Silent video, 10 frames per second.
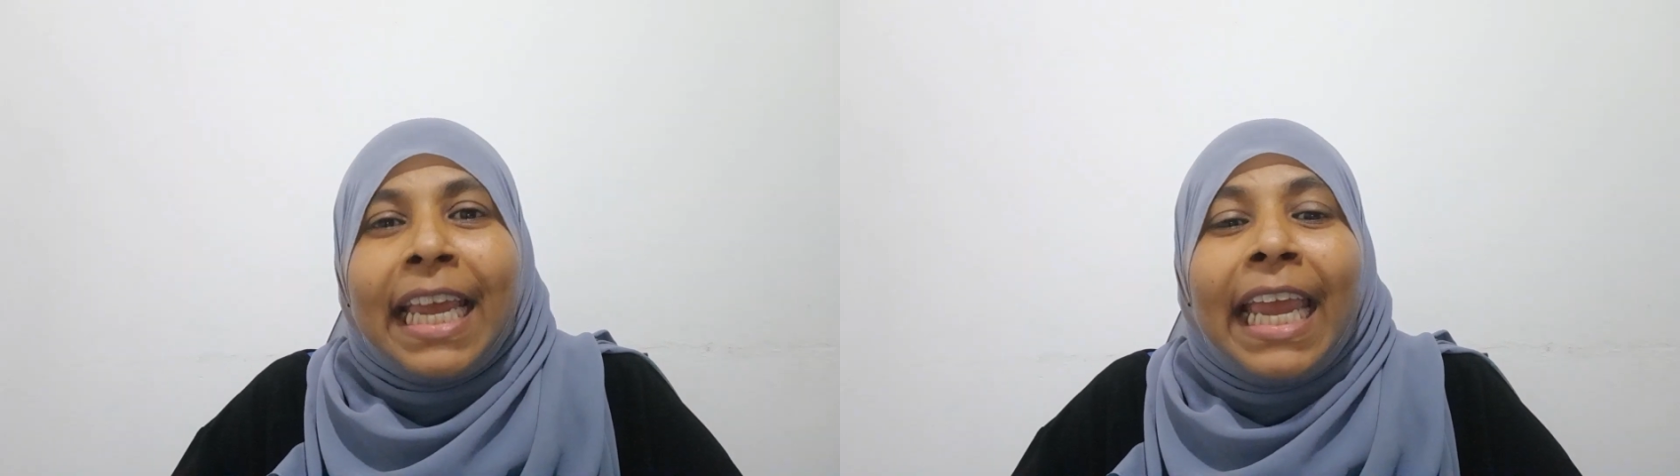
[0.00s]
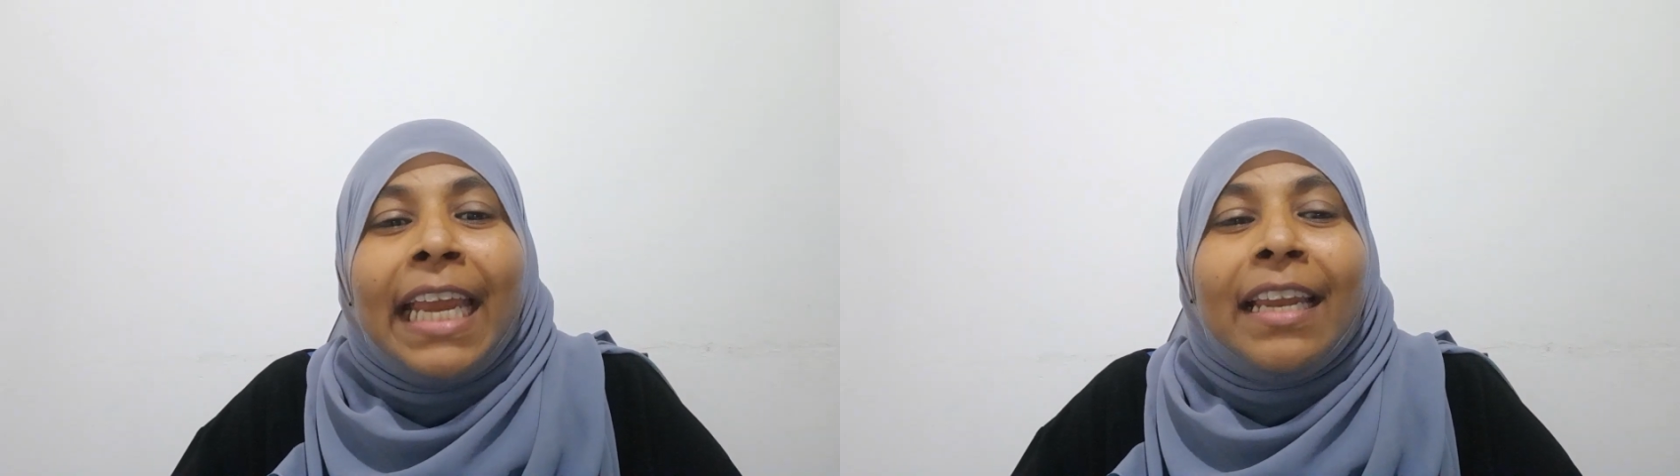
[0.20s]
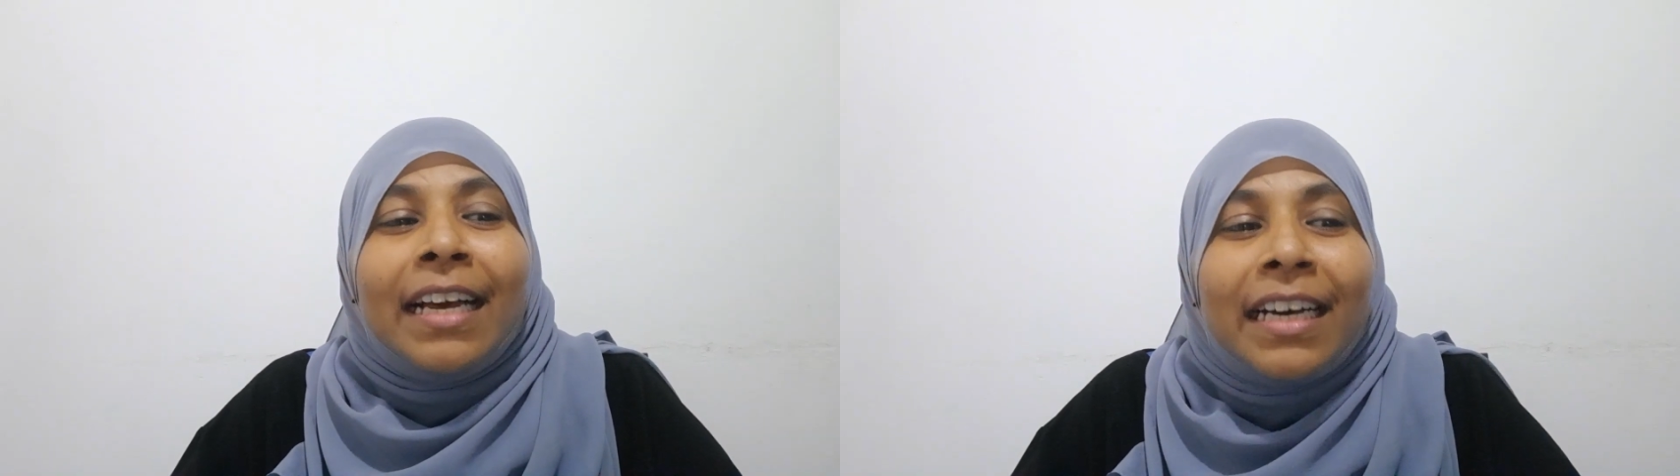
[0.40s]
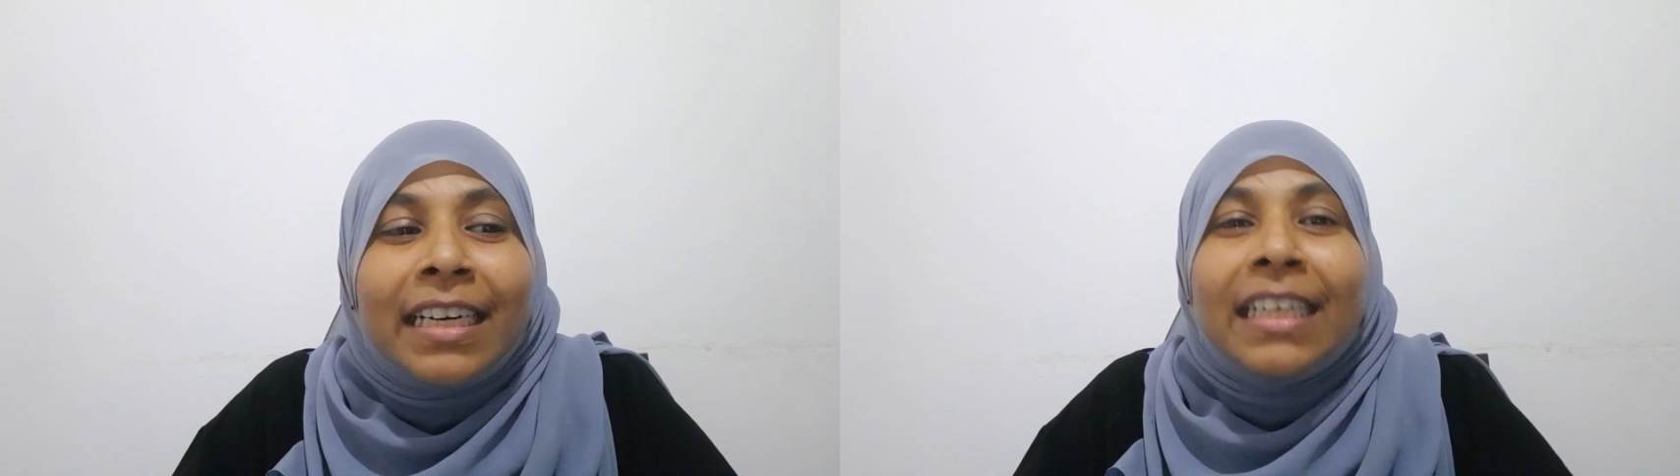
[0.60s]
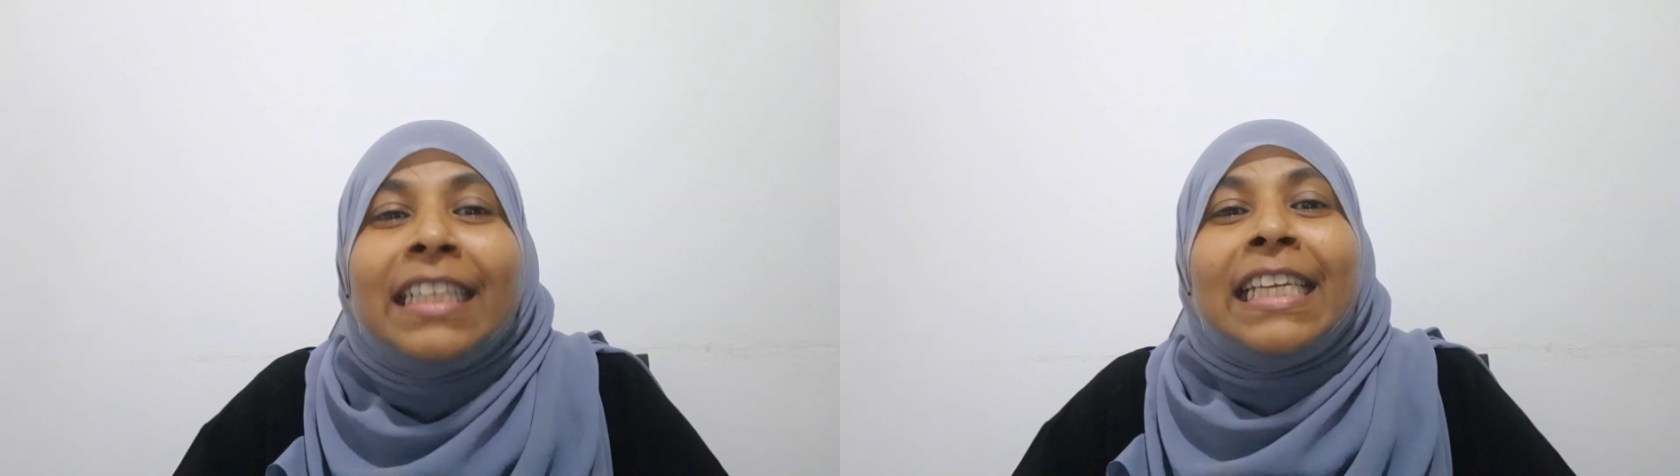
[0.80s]
in
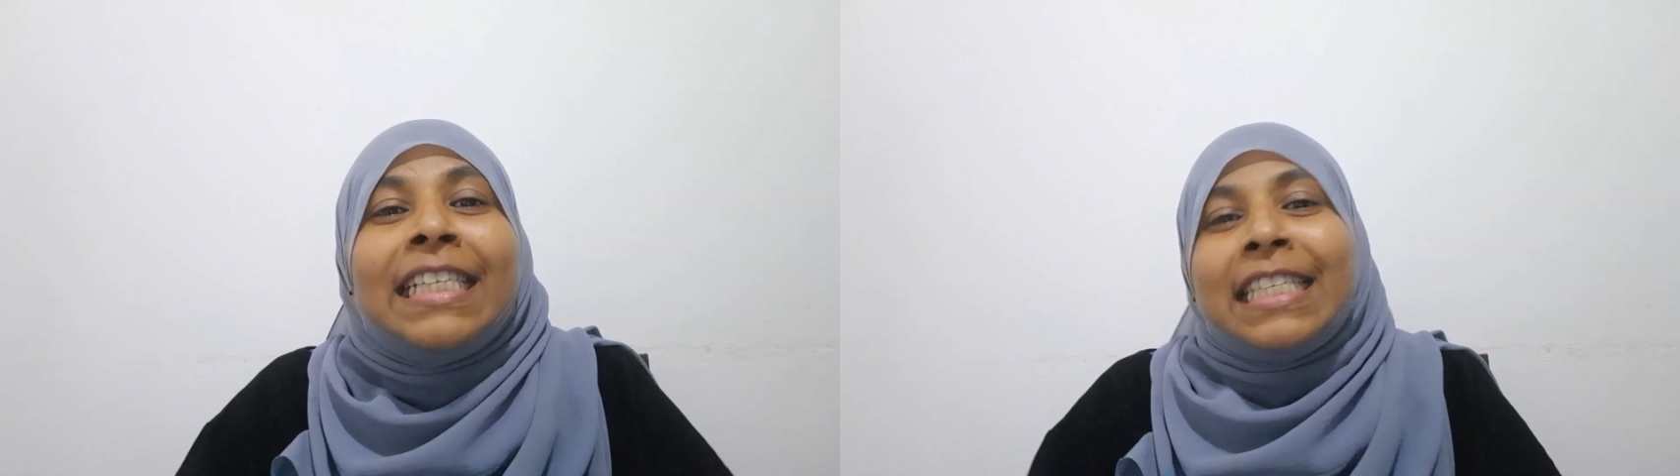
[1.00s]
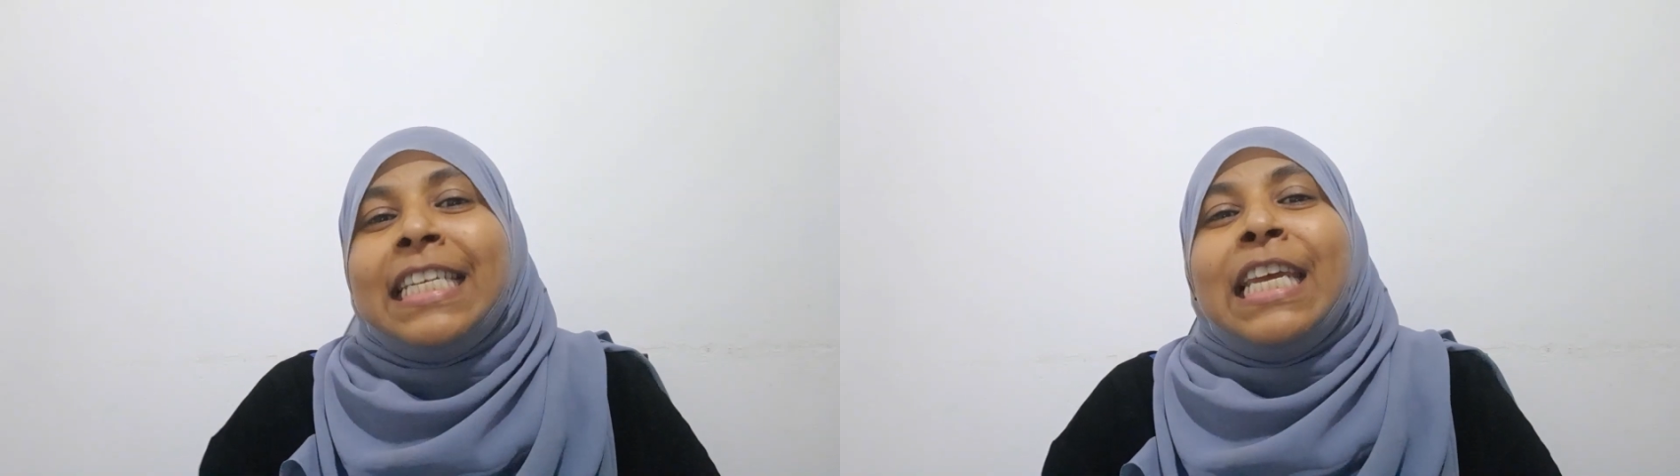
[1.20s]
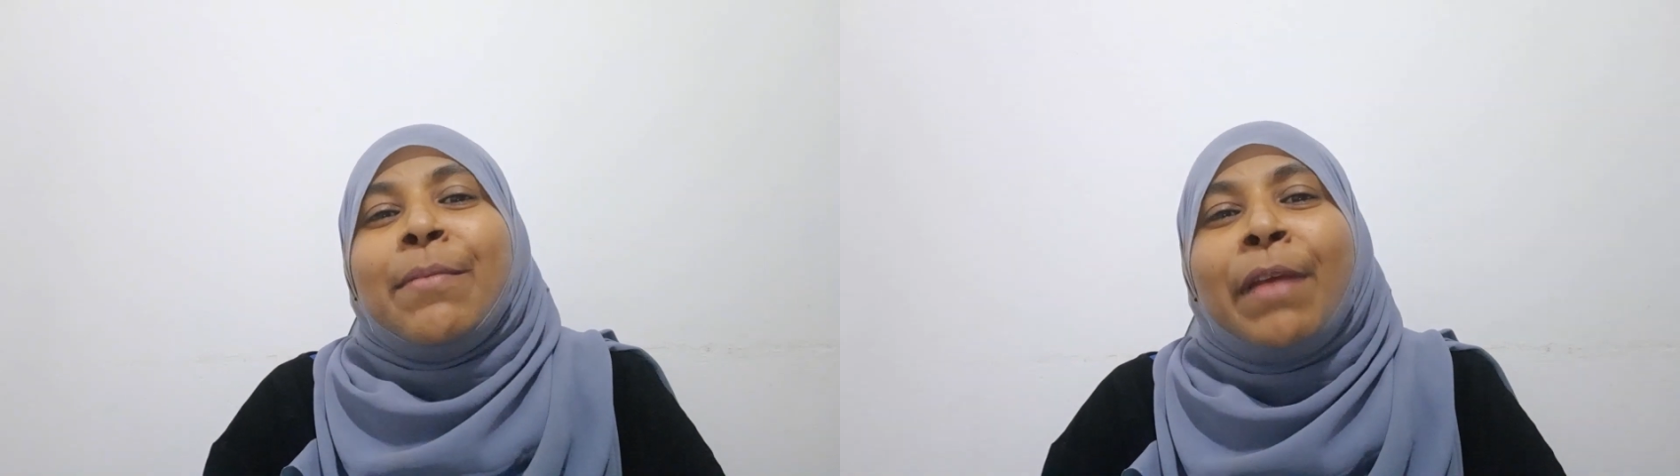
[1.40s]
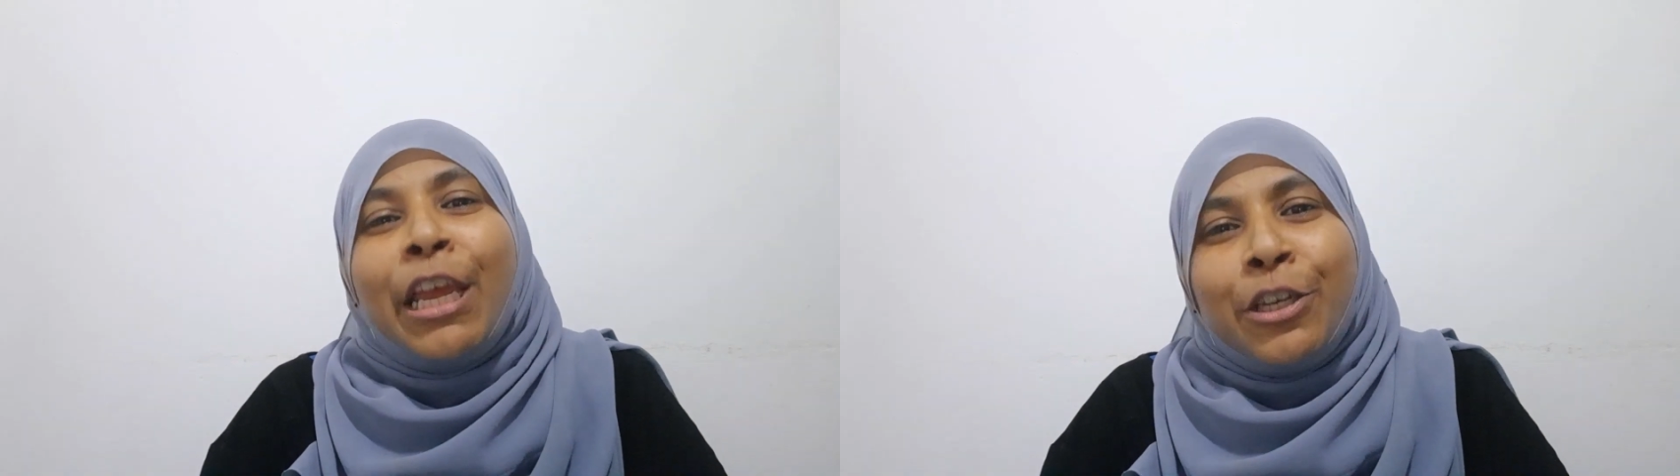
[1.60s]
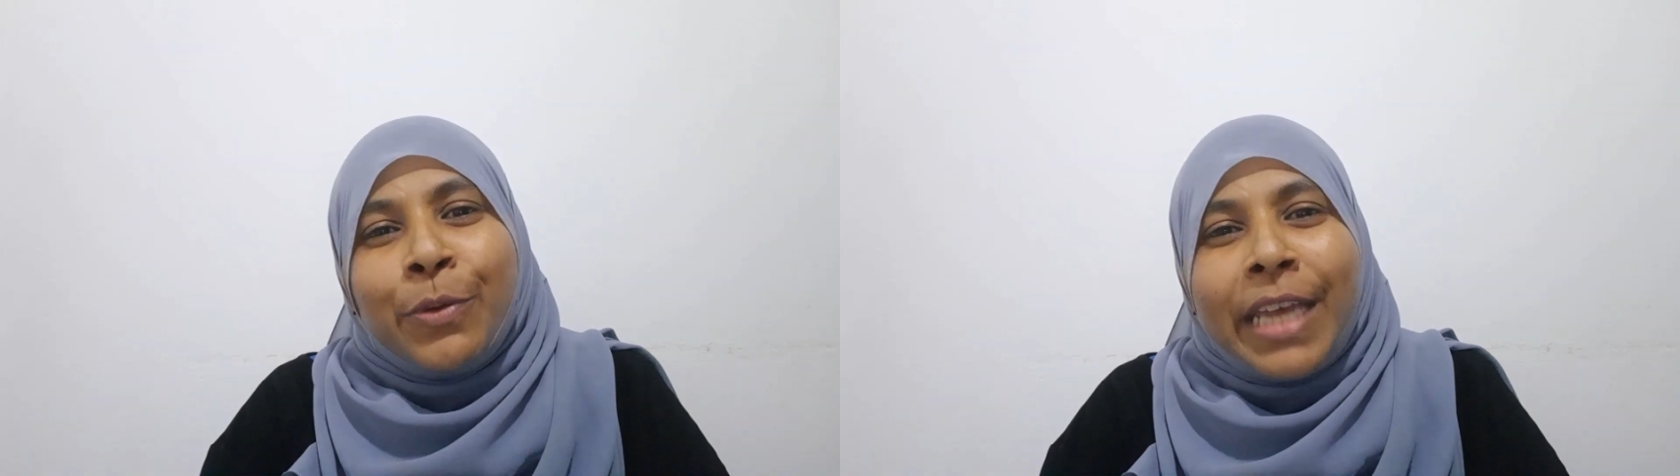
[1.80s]
early STEAM
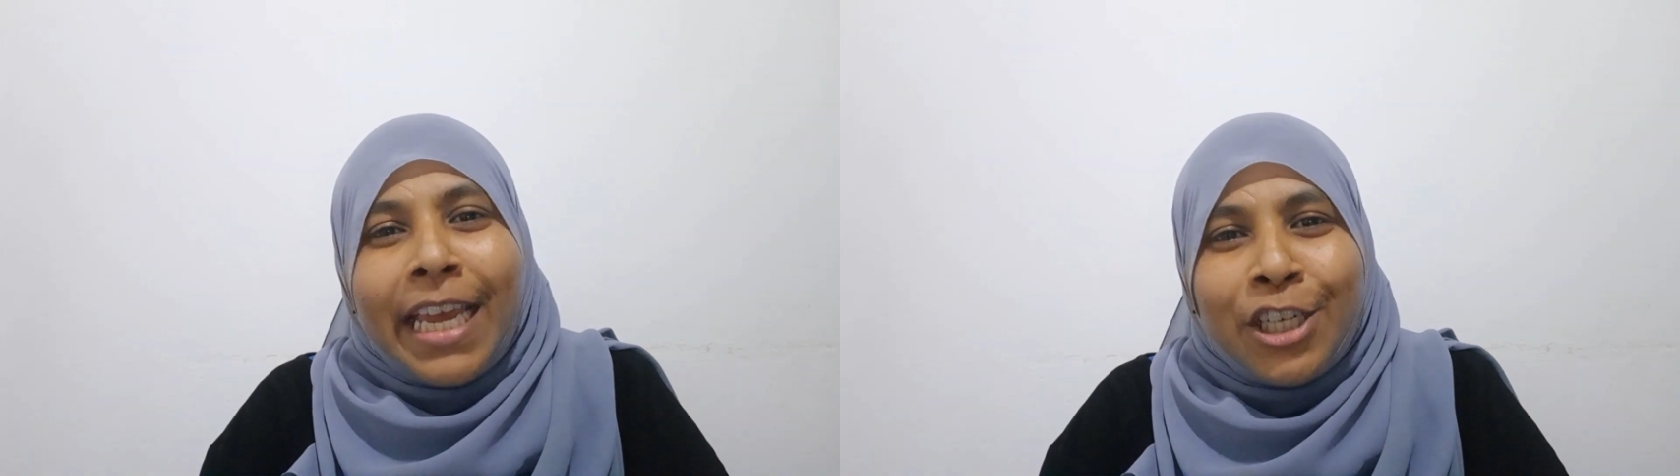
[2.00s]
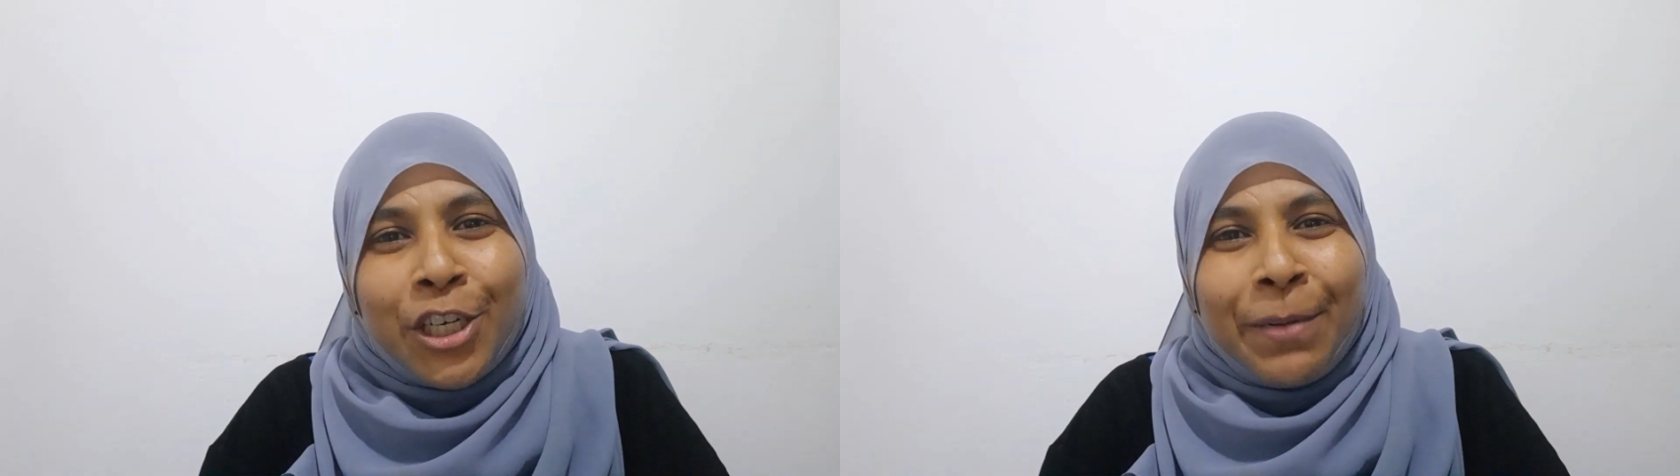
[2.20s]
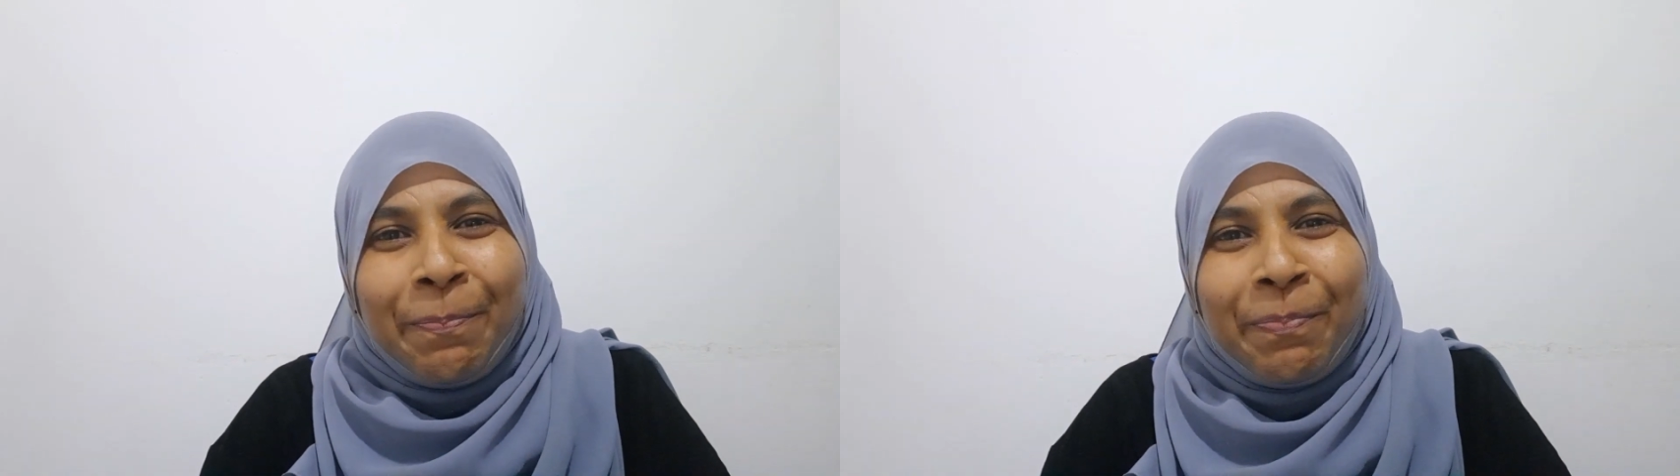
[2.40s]
education.